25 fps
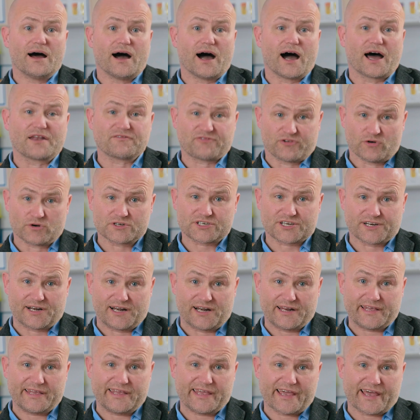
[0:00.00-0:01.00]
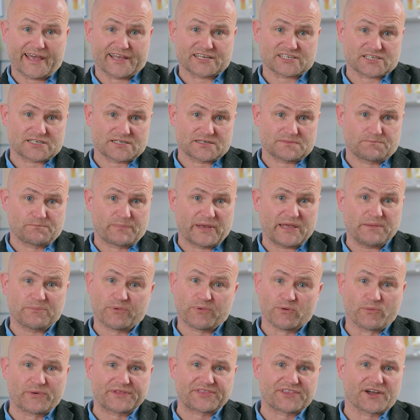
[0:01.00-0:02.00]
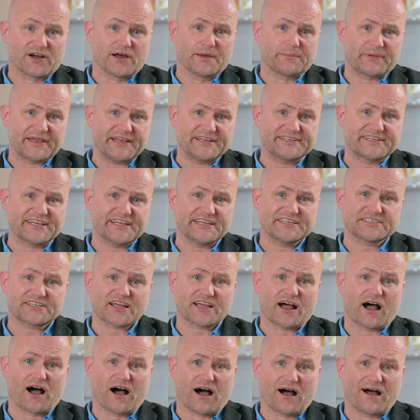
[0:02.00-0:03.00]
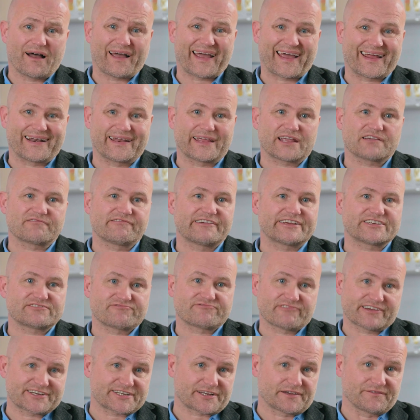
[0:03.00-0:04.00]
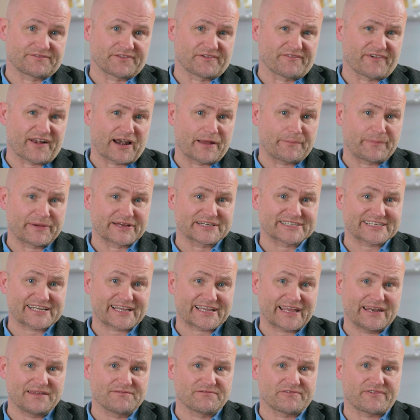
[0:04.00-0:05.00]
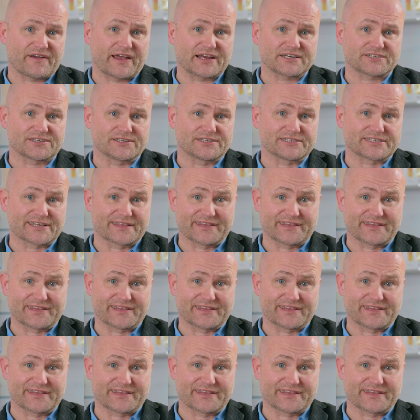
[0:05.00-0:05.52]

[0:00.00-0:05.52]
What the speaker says: Unfortunately, yes, people with diabetes are at an increased risk of developing skin infections,